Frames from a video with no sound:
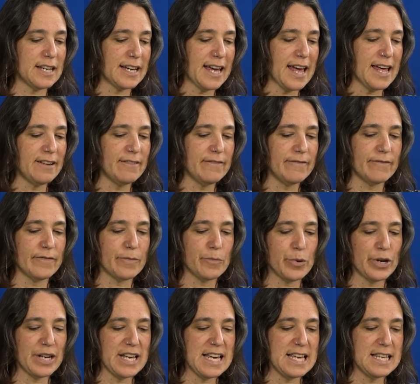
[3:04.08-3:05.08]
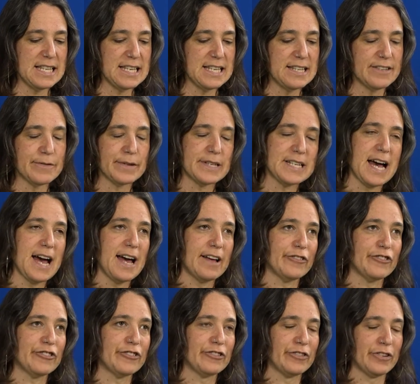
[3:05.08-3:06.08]
Again, pretty easy to
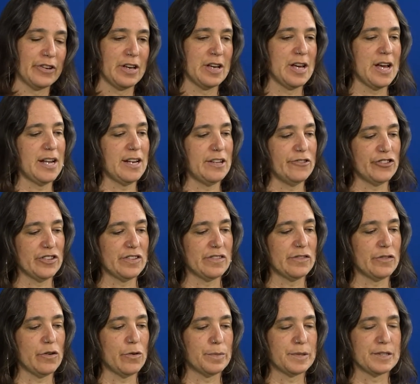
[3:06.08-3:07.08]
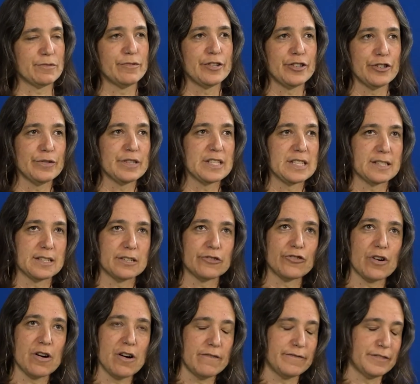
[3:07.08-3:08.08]
attach, and it just reduces the
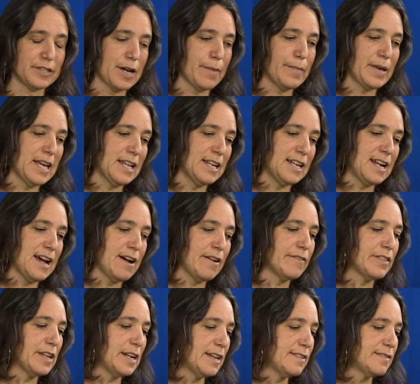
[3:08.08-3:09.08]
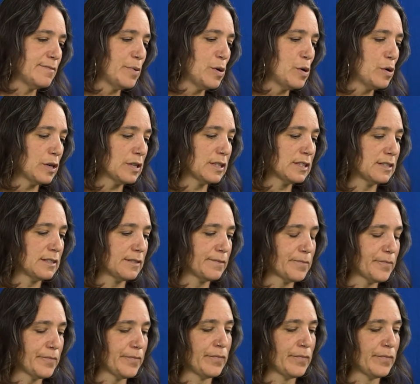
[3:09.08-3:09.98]
draft coming in and out of the letterbox.